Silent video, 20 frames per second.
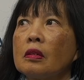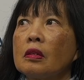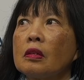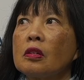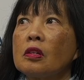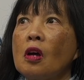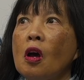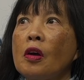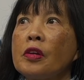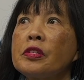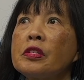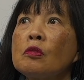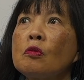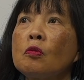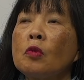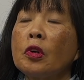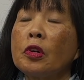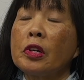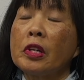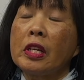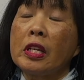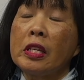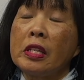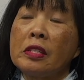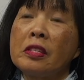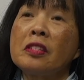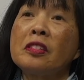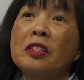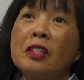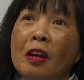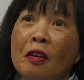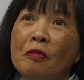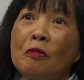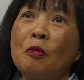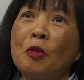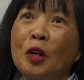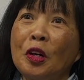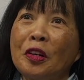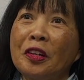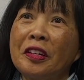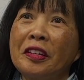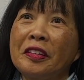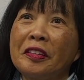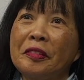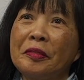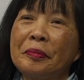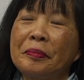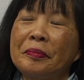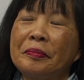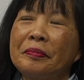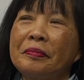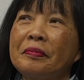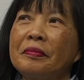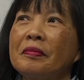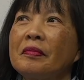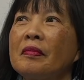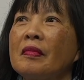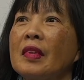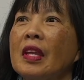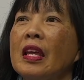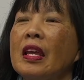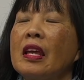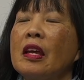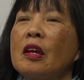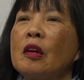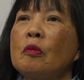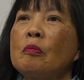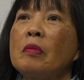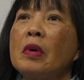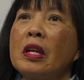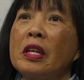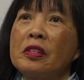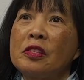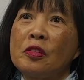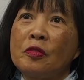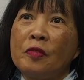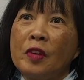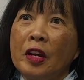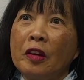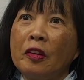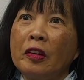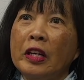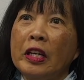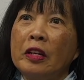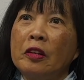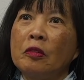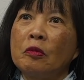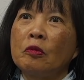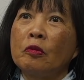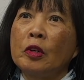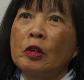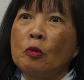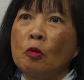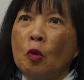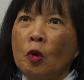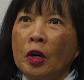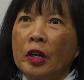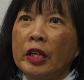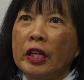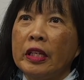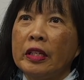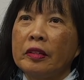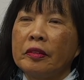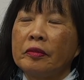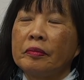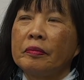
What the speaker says: CASA work is tough work, but it's very rewarding.